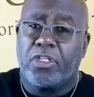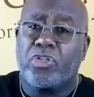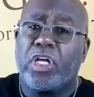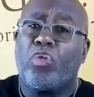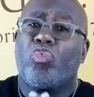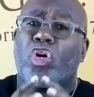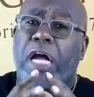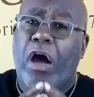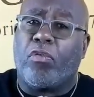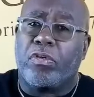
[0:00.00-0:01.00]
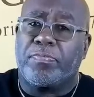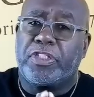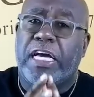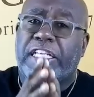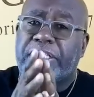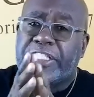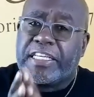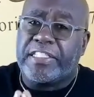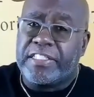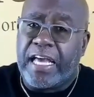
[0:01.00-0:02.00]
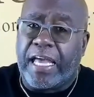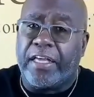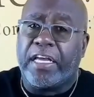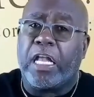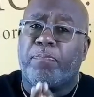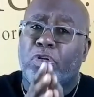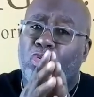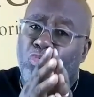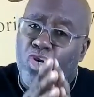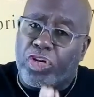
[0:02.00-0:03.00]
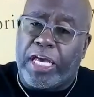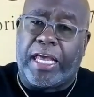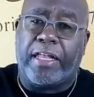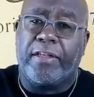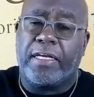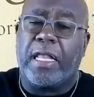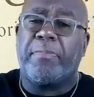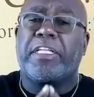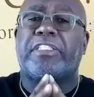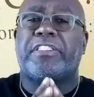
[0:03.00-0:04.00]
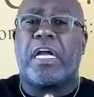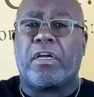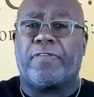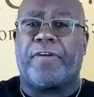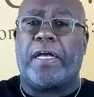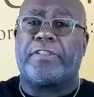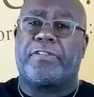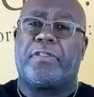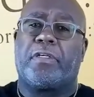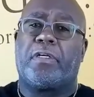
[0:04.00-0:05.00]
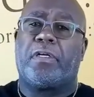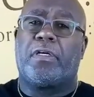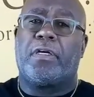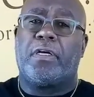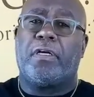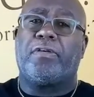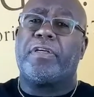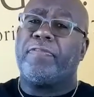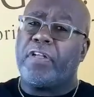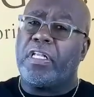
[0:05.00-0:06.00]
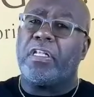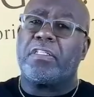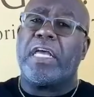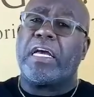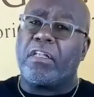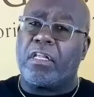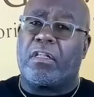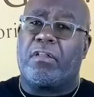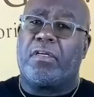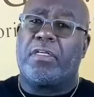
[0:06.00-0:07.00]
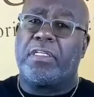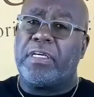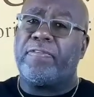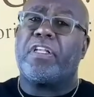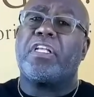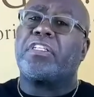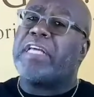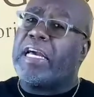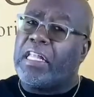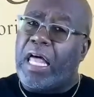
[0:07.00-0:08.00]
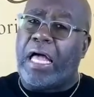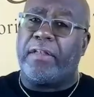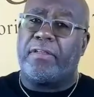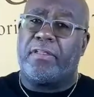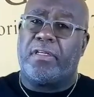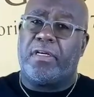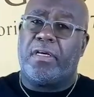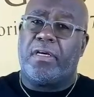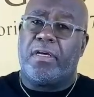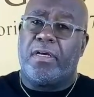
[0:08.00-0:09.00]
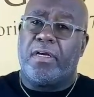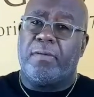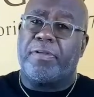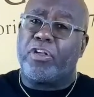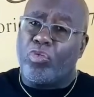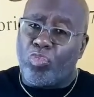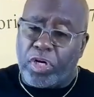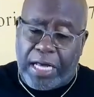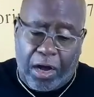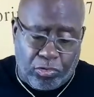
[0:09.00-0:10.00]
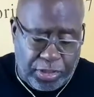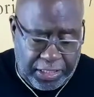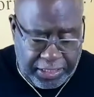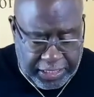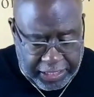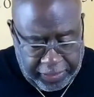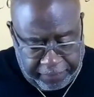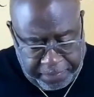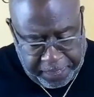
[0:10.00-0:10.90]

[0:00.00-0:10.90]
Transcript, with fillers: So it'll work out. you got to stick and stay. You got to put the work in. You got to make the sacrifice. Give a little, take a little. Give a little, take a lot. But it'll work out in the end.